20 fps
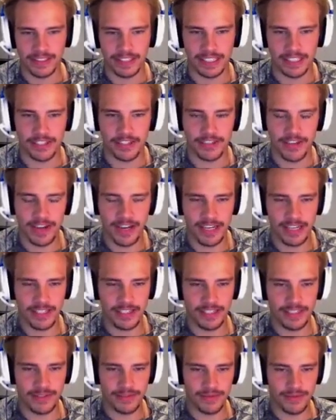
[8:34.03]
Let's try
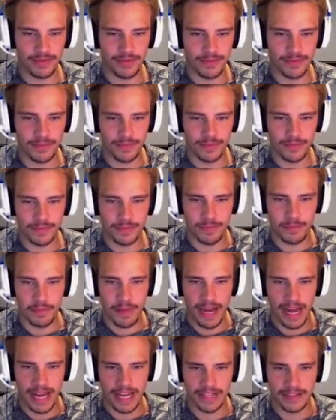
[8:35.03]
and
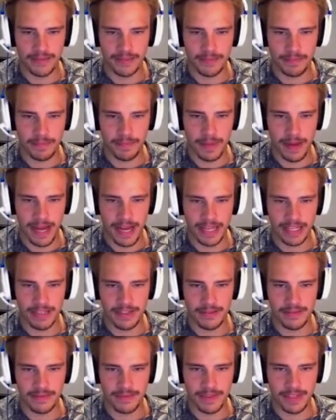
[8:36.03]
pad
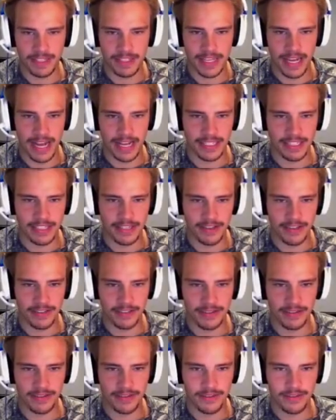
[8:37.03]
pad stats
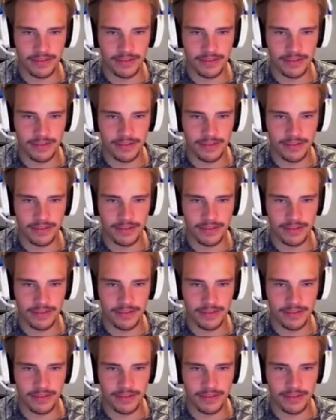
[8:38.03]
here.